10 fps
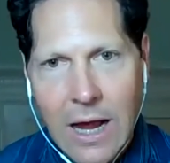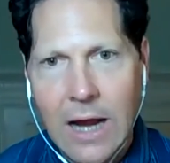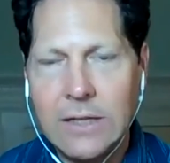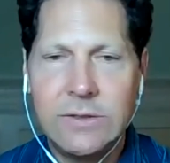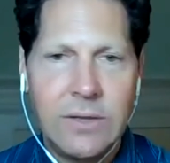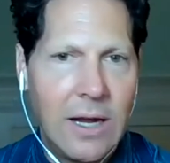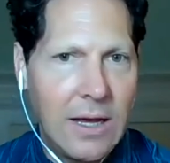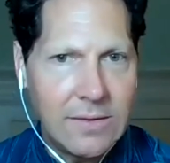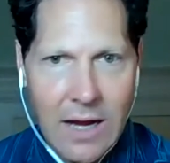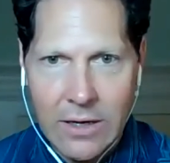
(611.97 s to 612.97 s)
higher
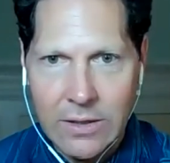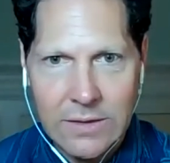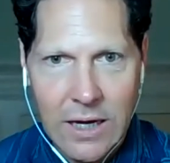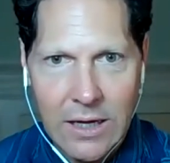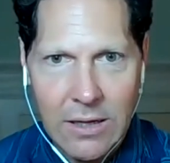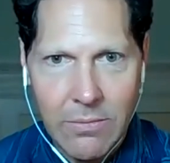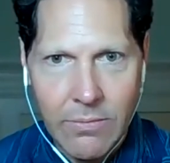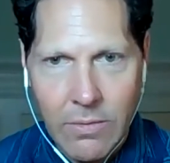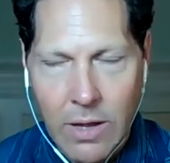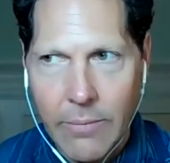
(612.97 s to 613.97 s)
stress, higher anxiety
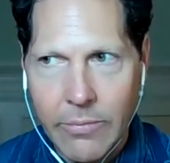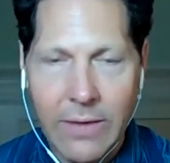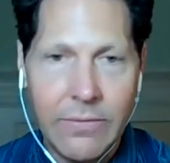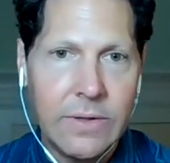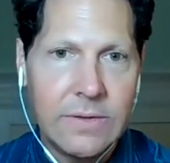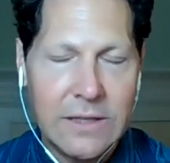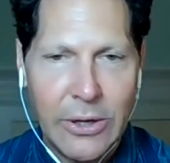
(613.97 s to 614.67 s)
levels,